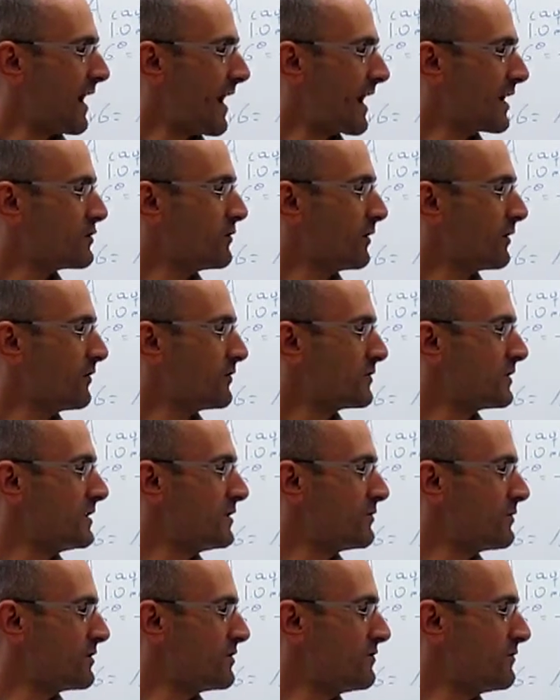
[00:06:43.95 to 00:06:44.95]
actual
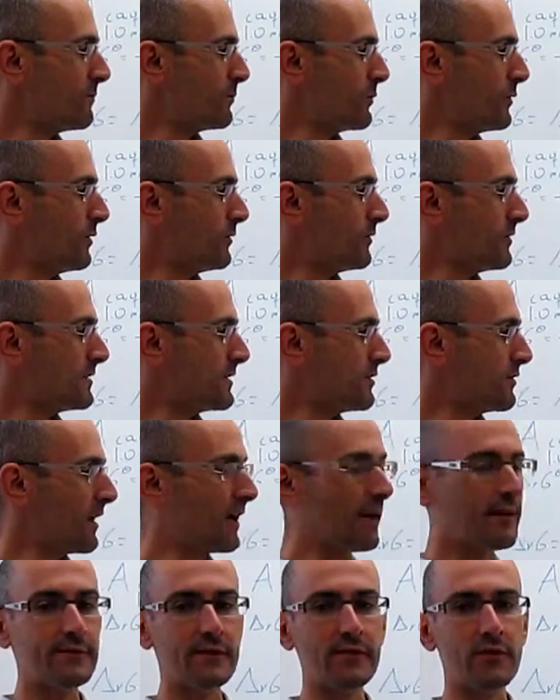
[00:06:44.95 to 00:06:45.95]
concentration of protons that you
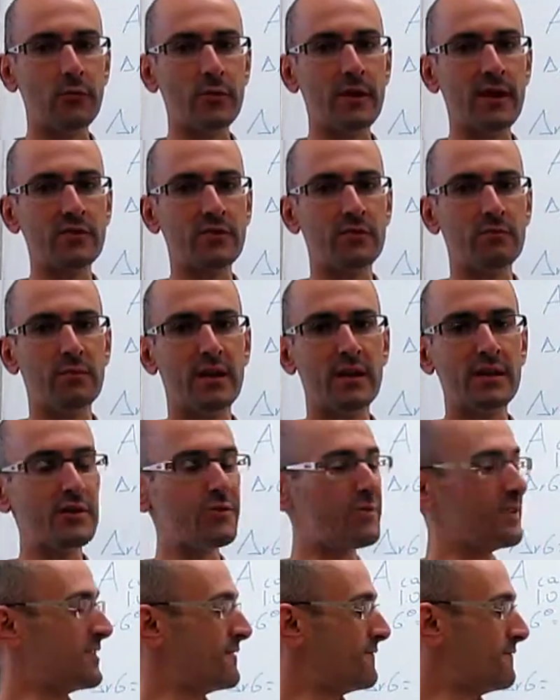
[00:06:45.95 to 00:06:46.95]
have in the reaction
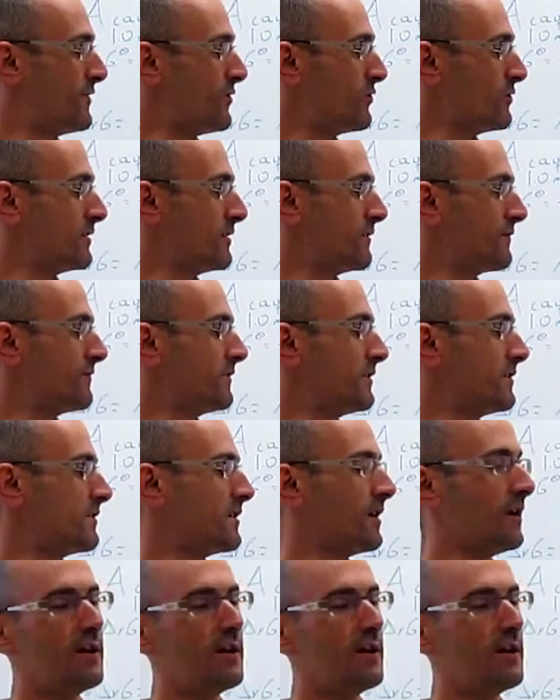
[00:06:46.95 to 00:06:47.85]
mixture is very different